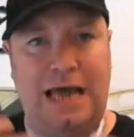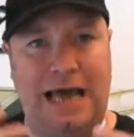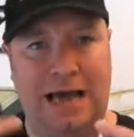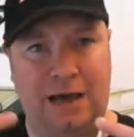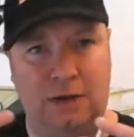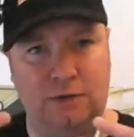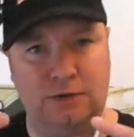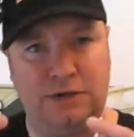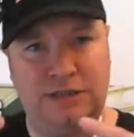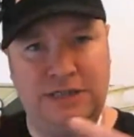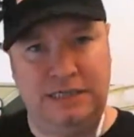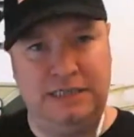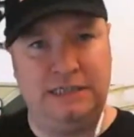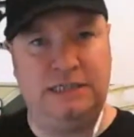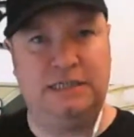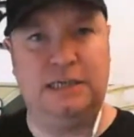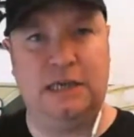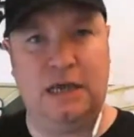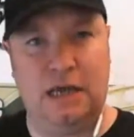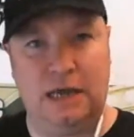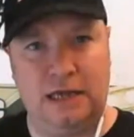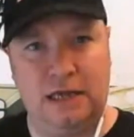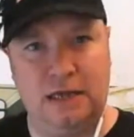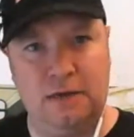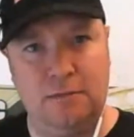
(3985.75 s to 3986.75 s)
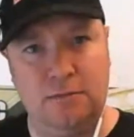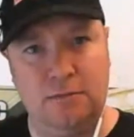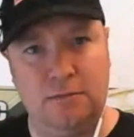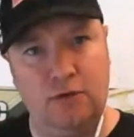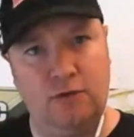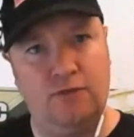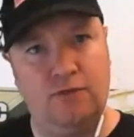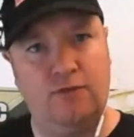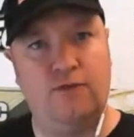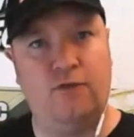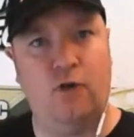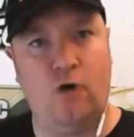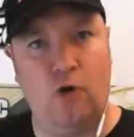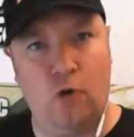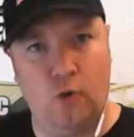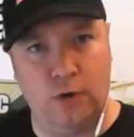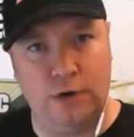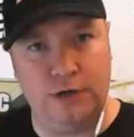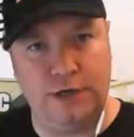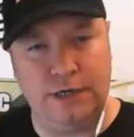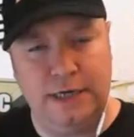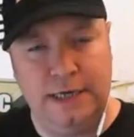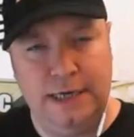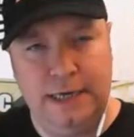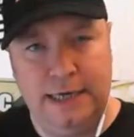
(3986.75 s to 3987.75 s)
how CCI can move
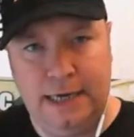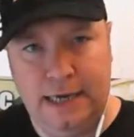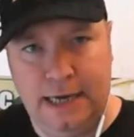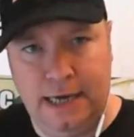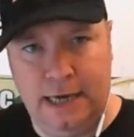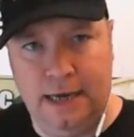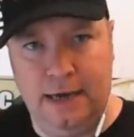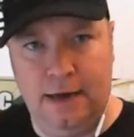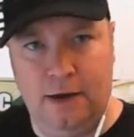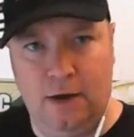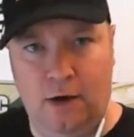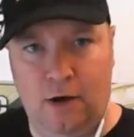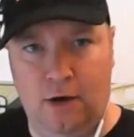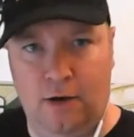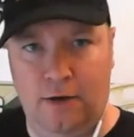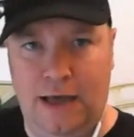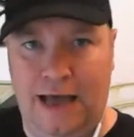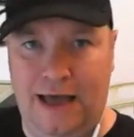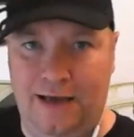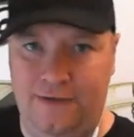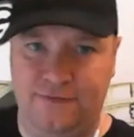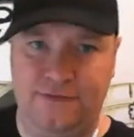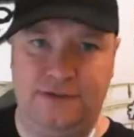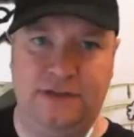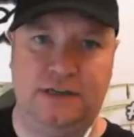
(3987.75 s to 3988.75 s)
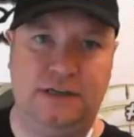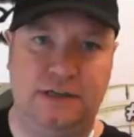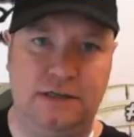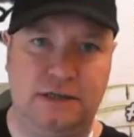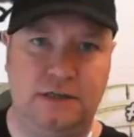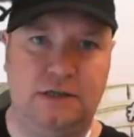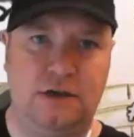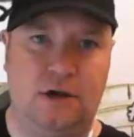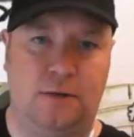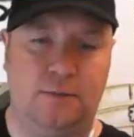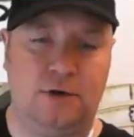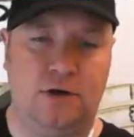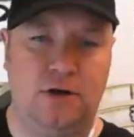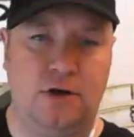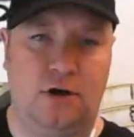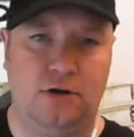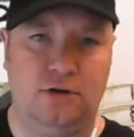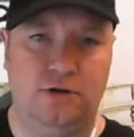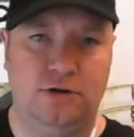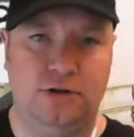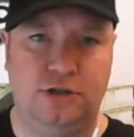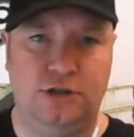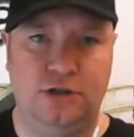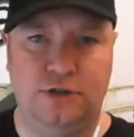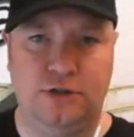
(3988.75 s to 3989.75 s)
forward after
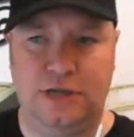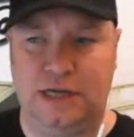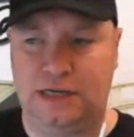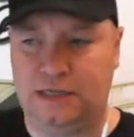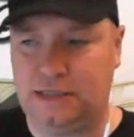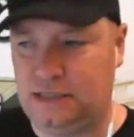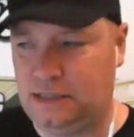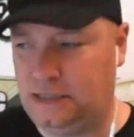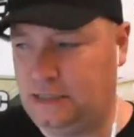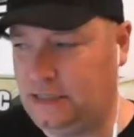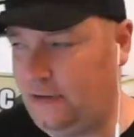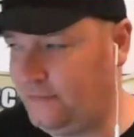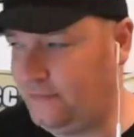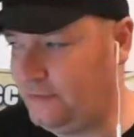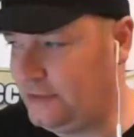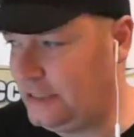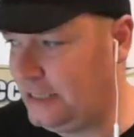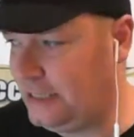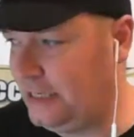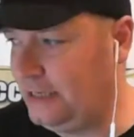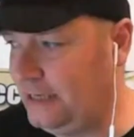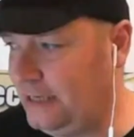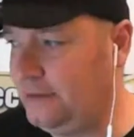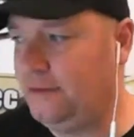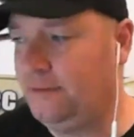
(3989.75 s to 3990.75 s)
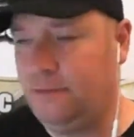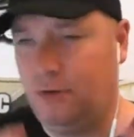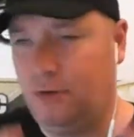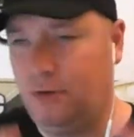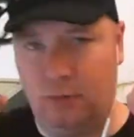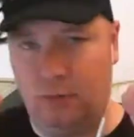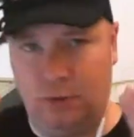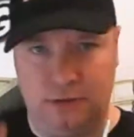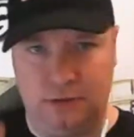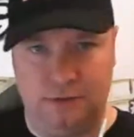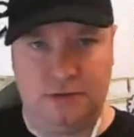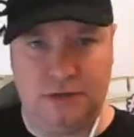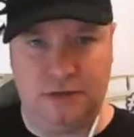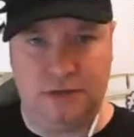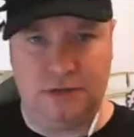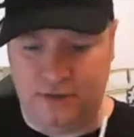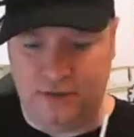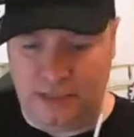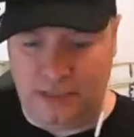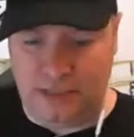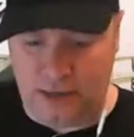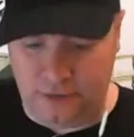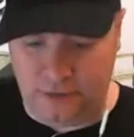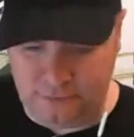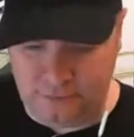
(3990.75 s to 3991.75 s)
Comic-Con 2017, but we'll
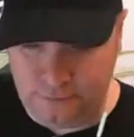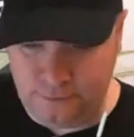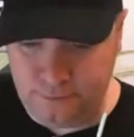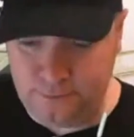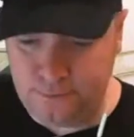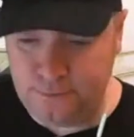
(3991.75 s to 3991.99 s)
cover that.